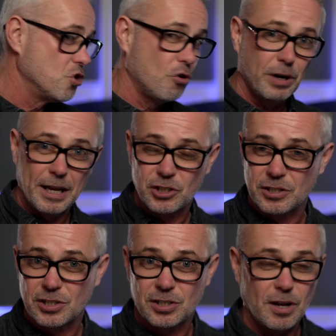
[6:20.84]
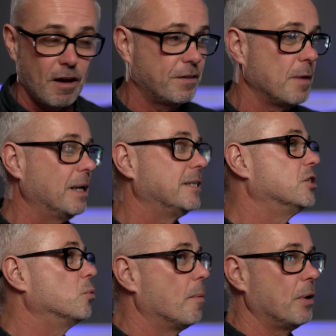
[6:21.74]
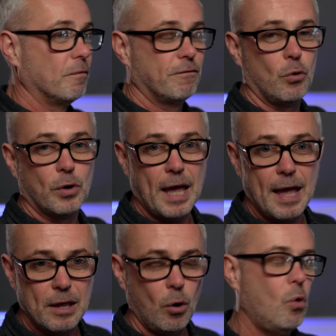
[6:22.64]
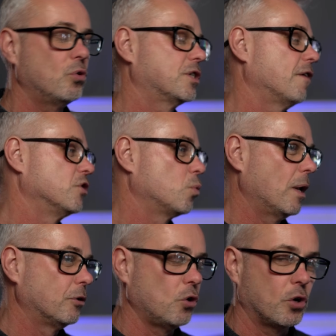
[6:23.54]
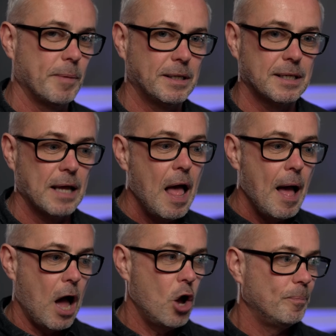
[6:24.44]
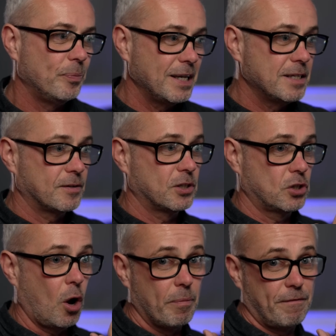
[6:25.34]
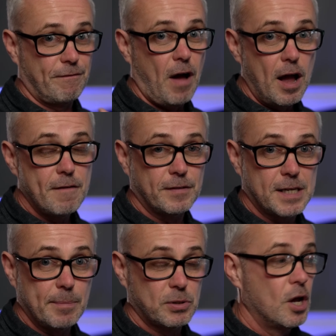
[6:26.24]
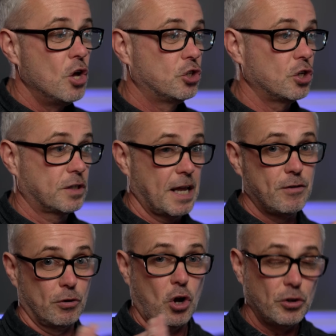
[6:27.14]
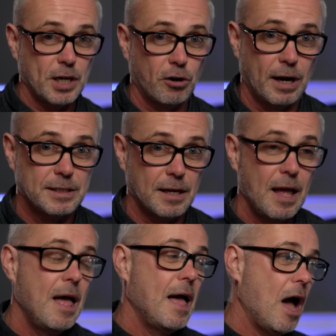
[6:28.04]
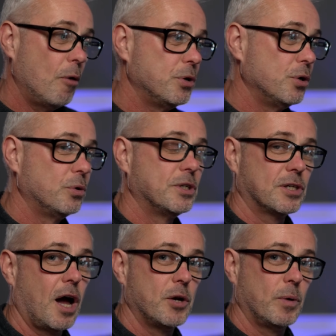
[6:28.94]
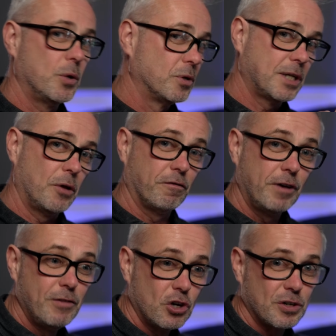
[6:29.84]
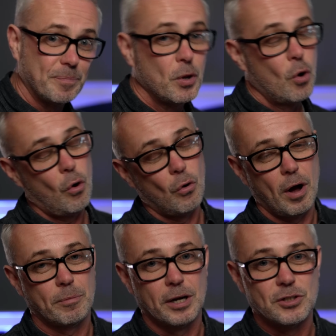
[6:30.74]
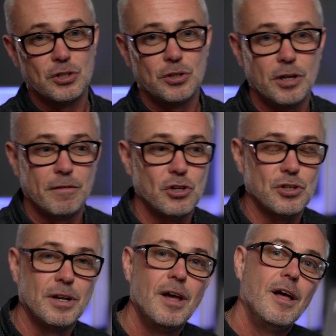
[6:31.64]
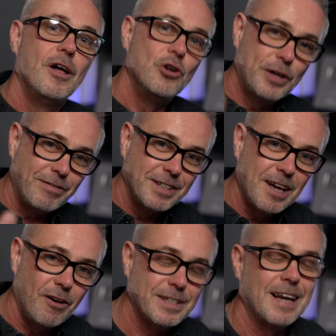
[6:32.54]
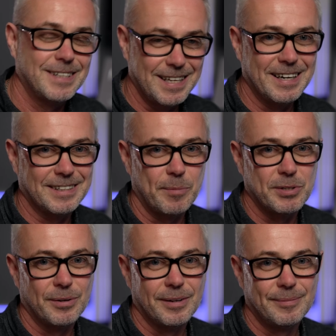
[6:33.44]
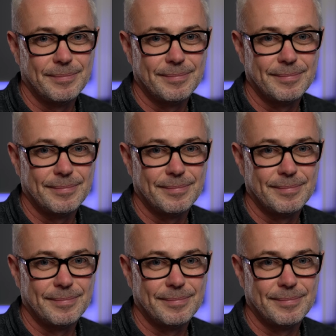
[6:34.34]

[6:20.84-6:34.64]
Neural Engine stuff, the ability to work beyond 4K, all the stuff that's well documented. I hope these top five tips, just if you're a content creator, help you decide whether you wanna stay on the free version or upgrade to the studio version. Look after yourselves, and I'll see you in the next episode. So